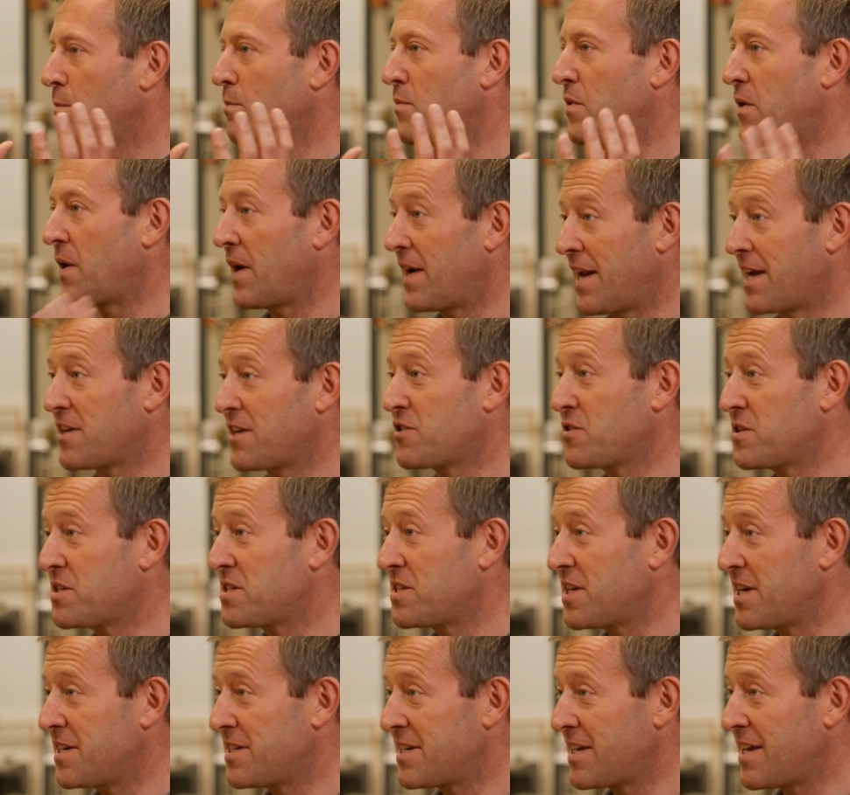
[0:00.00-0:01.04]
put
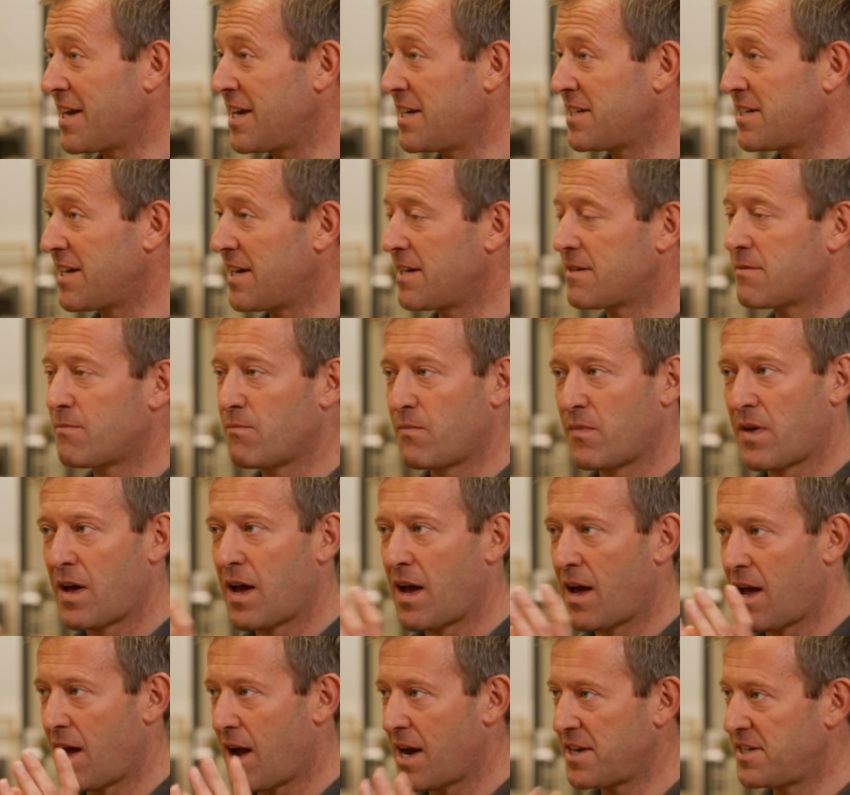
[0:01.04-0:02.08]
electricity in to heat it,
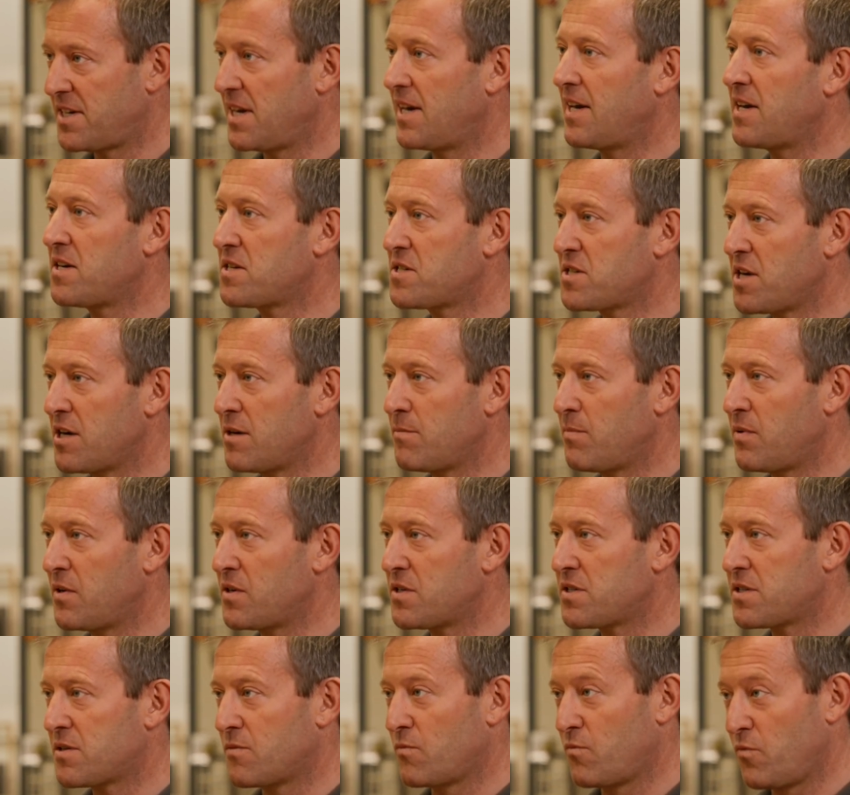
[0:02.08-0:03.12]
ideally
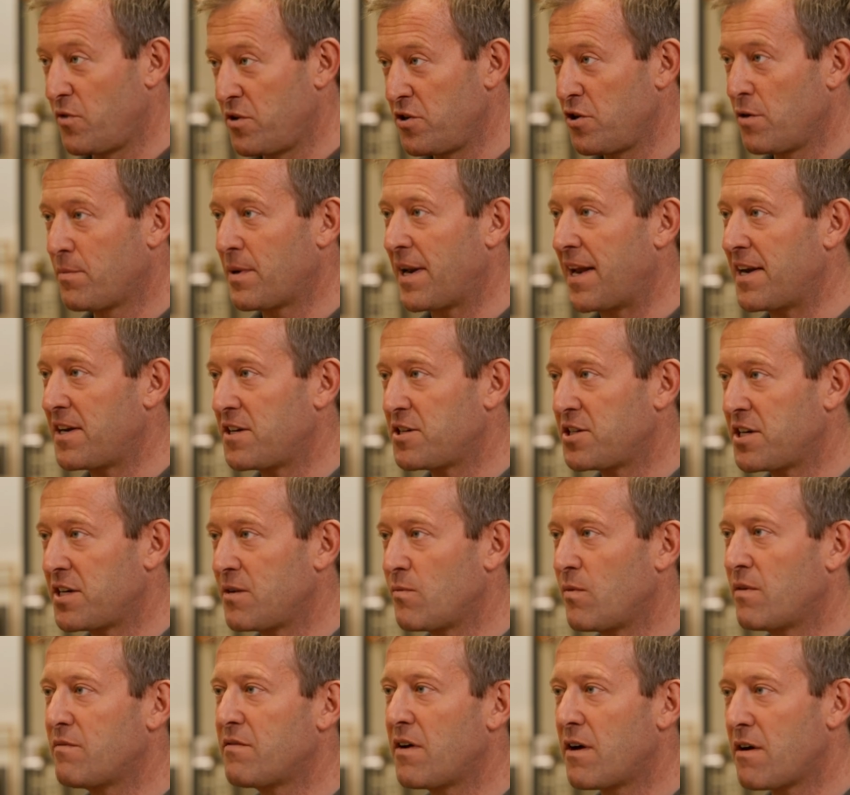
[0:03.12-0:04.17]
surplus, renewable energy.
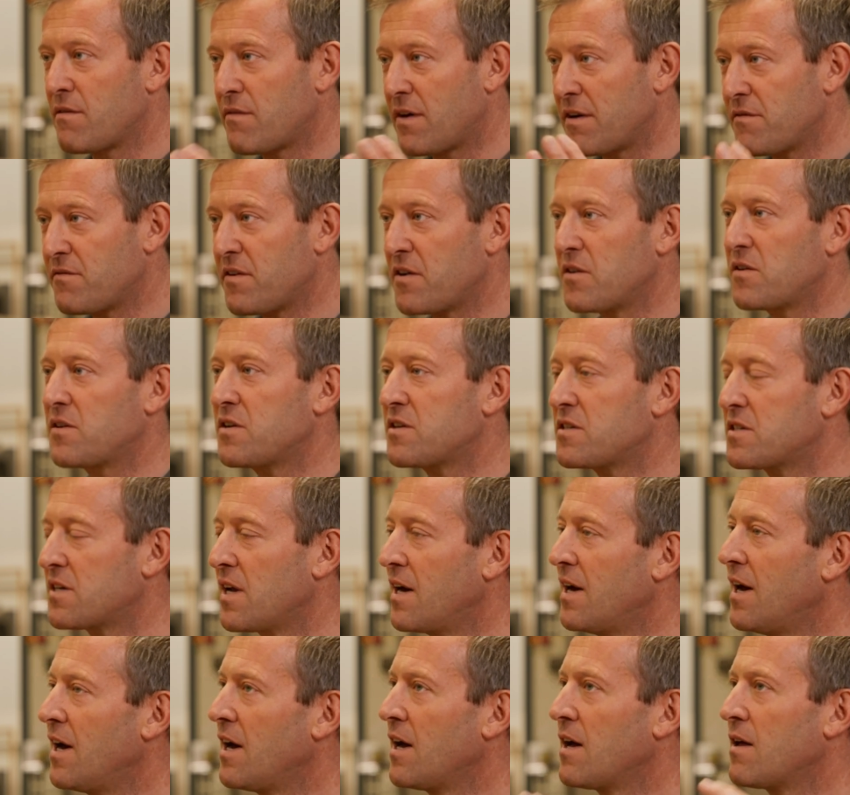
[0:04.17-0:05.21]
We're very, very focused.
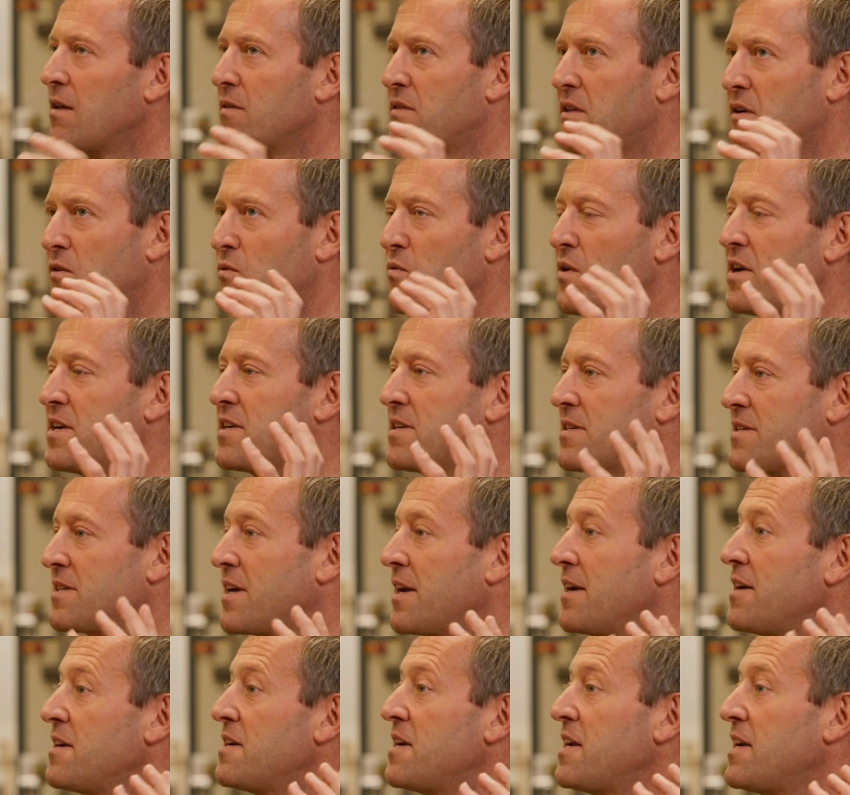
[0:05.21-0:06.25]
The grid's
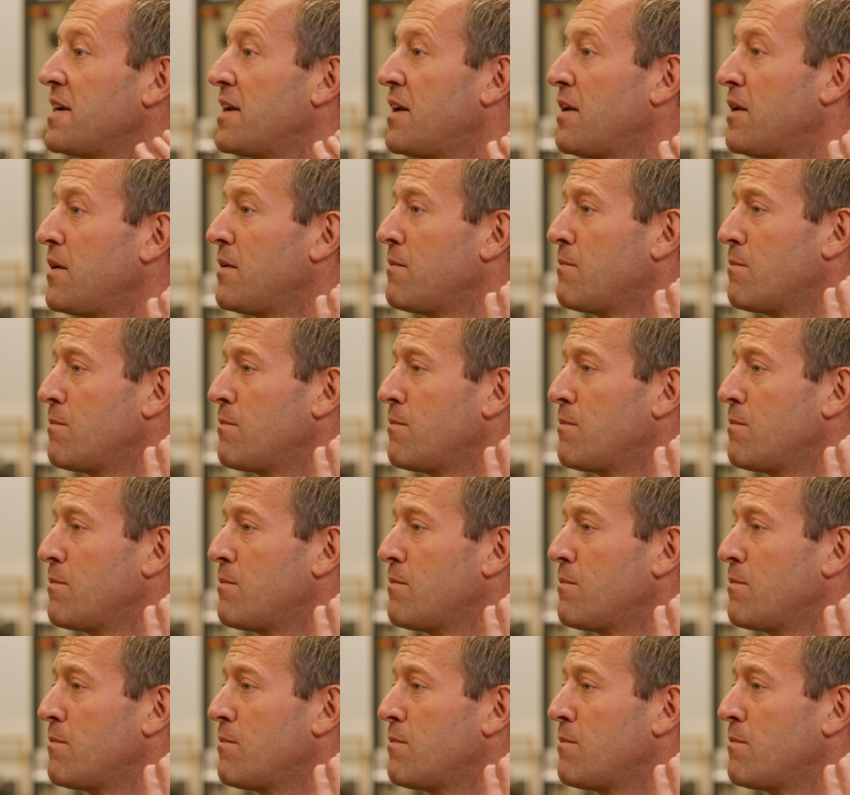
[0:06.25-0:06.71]
going to need